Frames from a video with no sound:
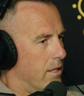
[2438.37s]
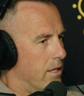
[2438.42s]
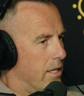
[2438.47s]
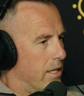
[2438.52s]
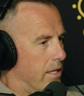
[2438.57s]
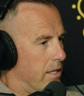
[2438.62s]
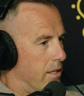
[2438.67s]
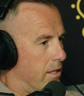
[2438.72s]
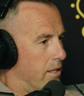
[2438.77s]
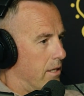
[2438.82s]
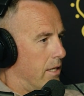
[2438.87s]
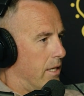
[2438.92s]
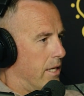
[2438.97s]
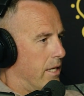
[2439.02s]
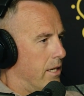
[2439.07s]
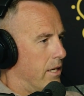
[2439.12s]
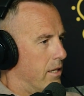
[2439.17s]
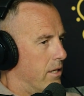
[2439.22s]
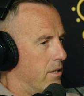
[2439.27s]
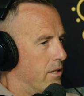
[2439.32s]

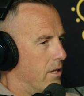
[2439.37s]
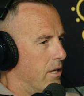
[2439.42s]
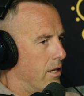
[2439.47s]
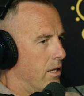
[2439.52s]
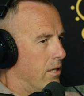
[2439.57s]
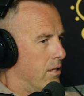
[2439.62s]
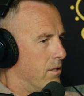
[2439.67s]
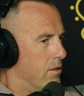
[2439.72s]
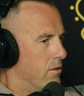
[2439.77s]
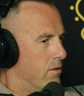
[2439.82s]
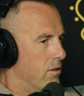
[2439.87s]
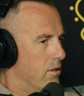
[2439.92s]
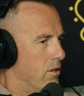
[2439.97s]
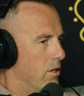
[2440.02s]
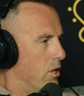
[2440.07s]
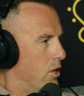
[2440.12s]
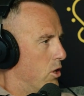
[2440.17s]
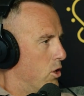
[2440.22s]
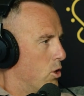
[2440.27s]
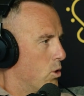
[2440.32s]
in
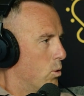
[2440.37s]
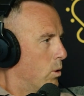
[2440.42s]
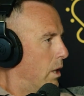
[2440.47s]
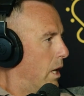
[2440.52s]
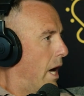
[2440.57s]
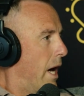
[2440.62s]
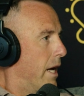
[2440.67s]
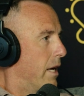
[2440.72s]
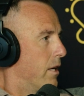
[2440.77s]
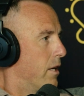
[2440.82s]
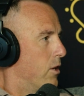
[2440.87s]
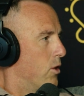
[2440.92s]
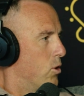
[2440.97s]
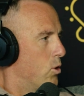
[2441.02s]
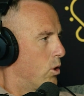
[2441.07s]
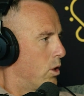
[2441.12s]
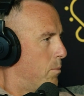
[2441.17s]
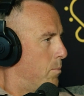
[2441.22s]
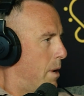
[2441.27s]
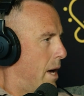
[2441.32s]
a new light, a
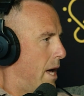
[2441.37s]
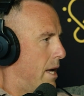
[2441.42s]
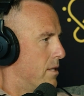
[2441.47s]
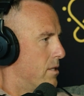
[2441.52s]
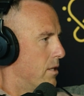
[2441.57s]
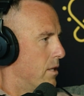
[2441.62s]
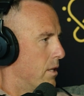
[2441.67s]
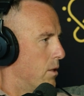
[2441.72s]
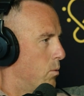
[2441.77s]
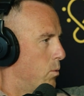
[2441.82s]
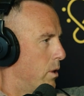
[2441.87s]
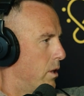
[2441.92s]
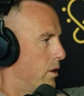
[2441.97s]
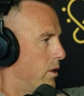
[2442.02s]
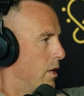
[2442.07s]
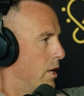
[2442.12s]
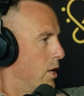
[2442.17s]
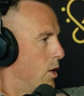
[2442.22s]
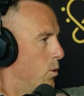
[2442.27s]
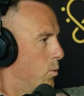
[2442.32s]
new capacity
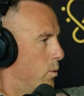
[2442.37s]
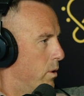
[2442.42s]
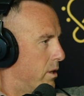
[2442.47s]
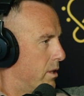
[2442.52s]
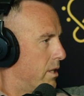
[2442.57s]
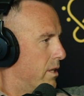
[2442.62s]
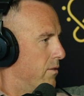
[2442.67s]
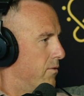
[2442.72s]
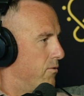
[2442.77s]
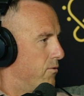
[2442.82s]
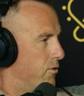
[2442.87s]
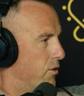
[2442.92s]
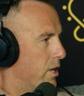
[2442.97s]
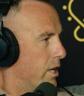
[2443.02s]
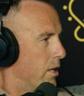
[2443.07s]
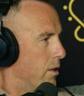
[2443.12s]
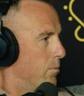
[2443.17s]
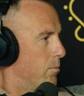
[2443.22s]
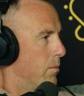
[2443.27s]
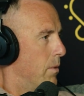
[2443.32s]
with Give
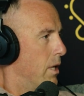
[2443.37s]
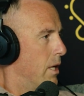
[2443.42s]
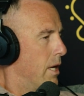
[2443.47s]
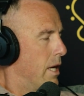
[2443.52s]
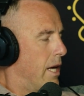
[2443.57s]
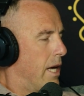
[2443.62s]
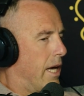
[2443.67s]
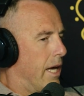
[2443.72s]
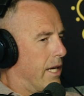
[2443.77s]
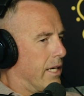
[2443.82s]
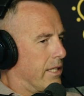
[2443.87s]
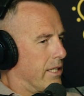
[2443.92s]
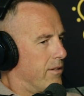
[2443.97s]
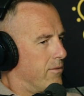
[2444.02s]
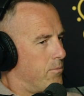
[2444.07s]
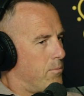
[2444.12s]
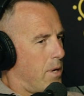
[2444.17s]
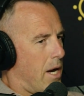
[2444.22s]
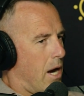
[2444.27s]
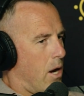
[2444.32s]
Freedom and
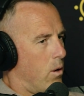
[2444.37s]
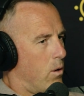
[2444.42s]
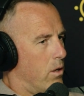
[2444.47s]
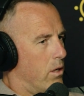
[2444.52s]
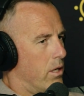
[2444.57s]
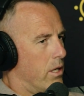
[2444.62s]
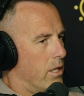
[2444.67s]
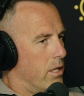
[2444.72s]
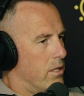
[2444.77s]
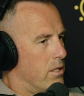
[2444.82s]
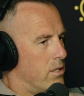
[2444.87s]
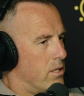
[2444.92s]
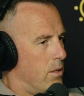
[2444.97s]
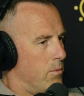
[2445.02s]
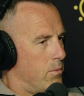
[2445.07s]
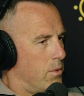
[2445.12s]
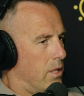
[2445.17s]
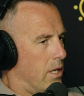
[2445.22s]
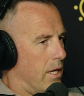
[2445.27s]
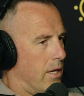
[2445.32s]
Give Power is
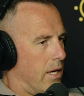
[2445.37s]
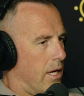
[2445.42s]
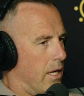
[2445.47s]
something